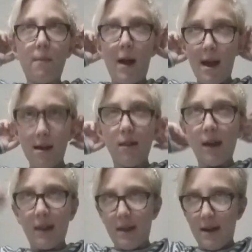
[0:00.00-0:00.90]
my head
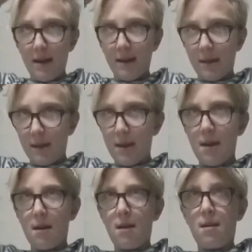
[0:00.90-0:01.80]
like this.
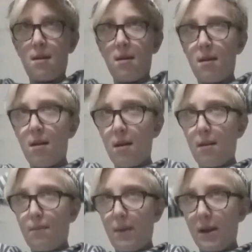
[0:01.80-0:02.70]

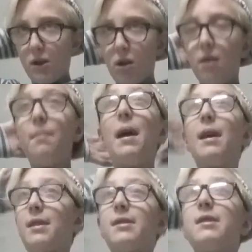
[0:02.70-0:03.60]
Make sure the
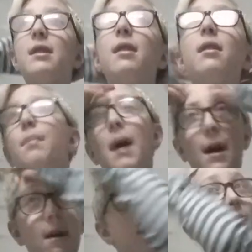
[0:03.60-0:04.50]
back doesn't look
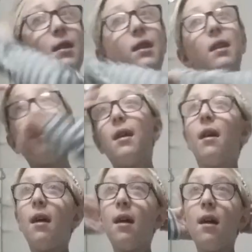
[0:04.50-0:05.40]
bad or anything.